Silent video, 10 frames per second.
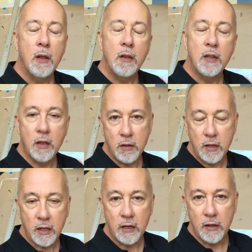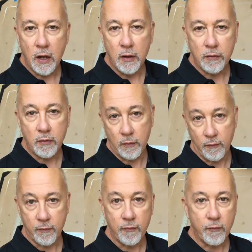The other thing it does,
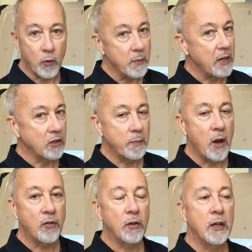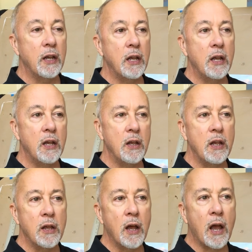for me especially,
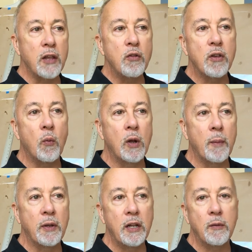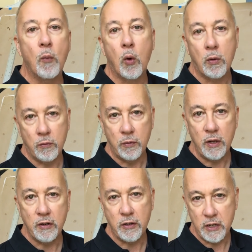I use it when I'm getting more
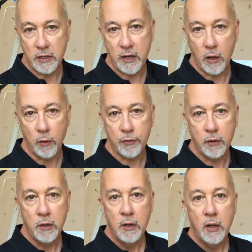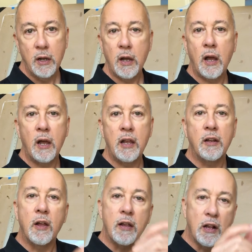into details.
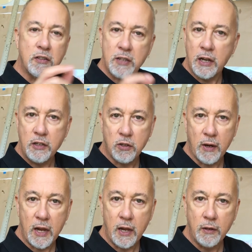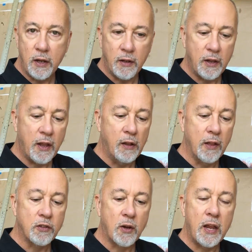It steadies your hand. It
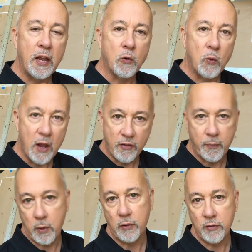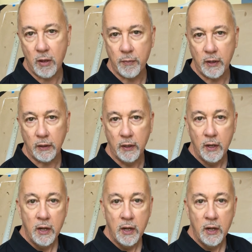lets your hand rest upon something.